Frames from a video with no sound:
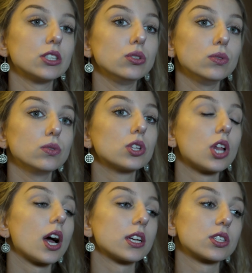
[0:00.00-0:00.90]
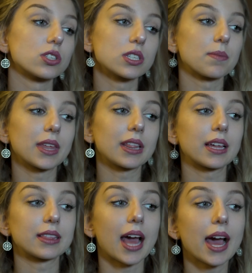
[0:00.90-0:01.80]
nude gloss or something
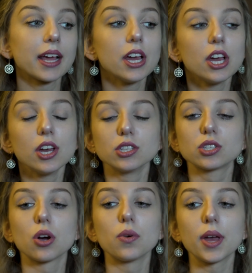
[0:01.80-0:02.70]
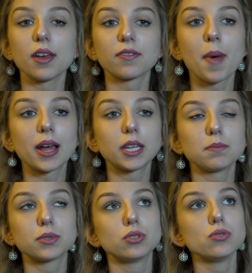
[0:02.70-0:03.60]
like that. So if my
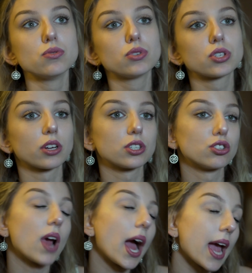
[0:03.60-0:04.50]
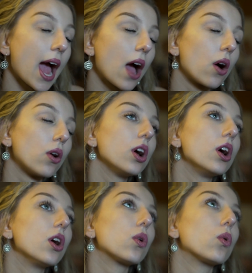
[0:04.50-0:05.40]
lips do start to dry out
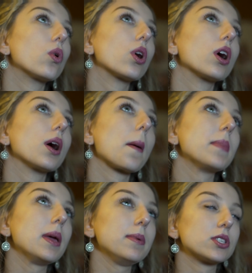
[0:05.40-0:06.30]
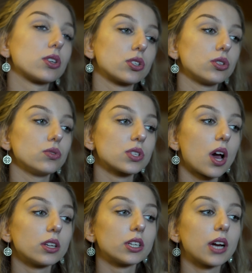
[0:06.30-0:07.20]
or maybe start to lose
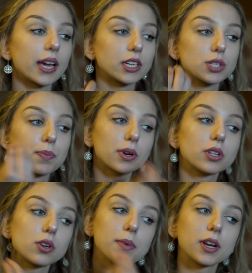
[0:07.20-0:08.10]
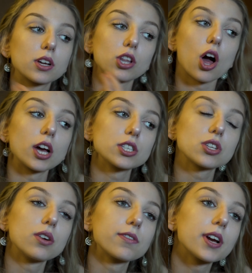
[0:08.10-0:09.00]
color, I can just put a little bit of gloss
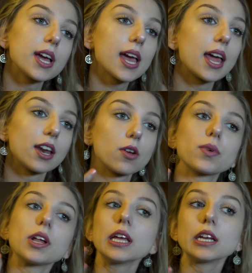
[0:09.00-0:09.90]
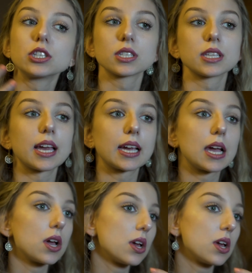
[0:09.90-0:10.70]
over it, and it really just like